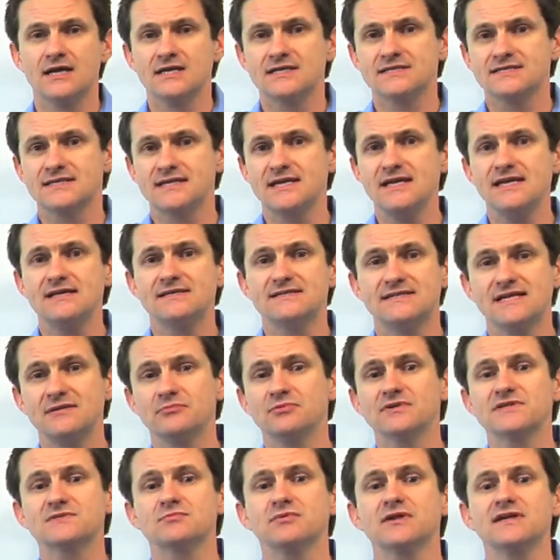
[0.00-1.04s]
C C++
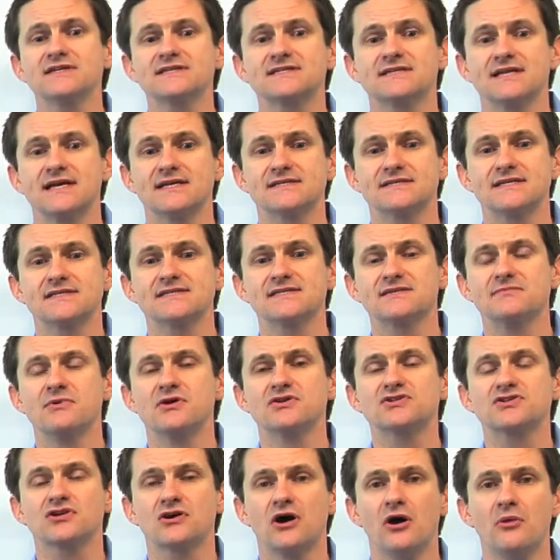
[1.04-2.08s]
test is the
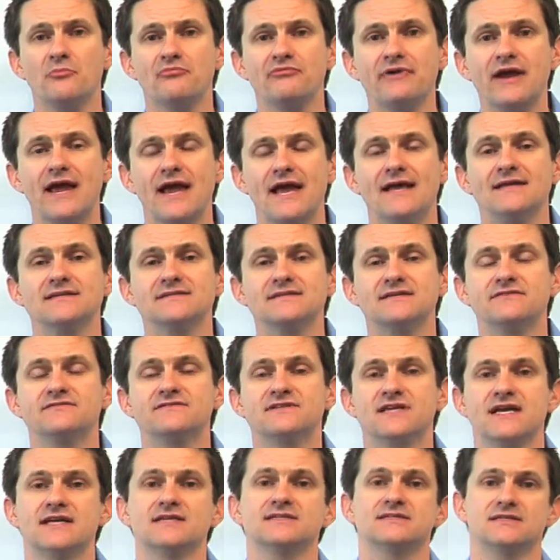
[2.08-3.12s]
most comprehensive
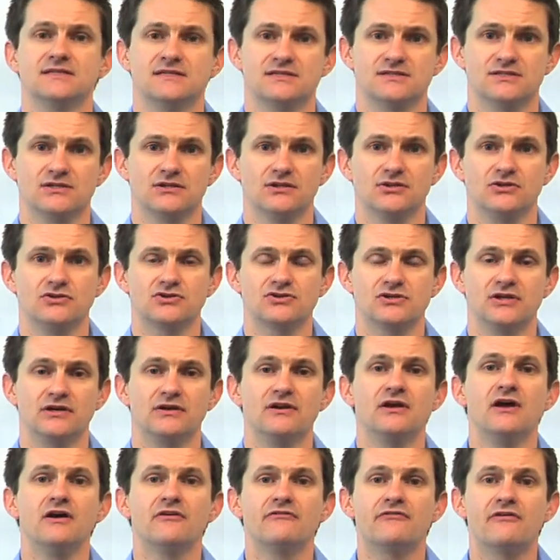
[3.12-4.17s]
testing solution
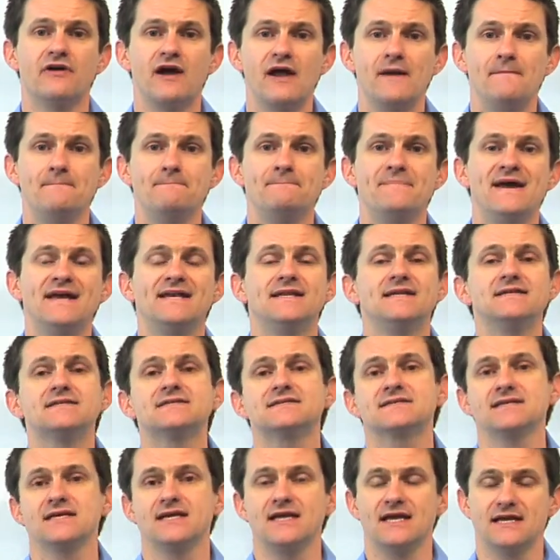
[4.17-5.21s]
for embedded
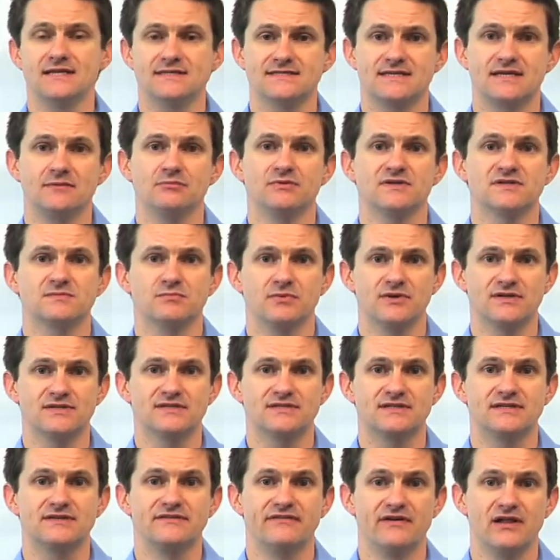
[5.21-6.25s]
C and C++
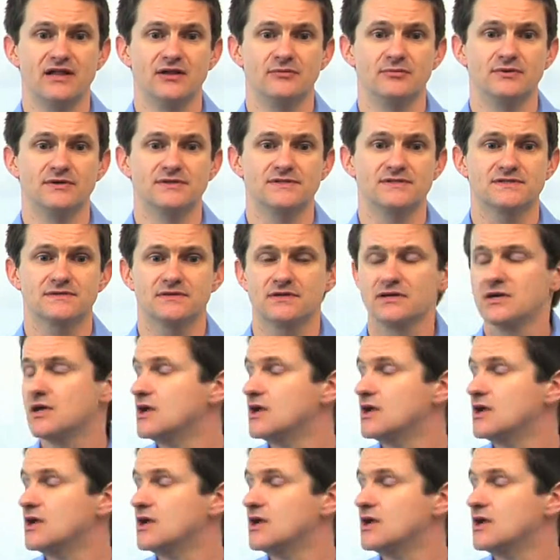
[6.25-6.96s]
developers.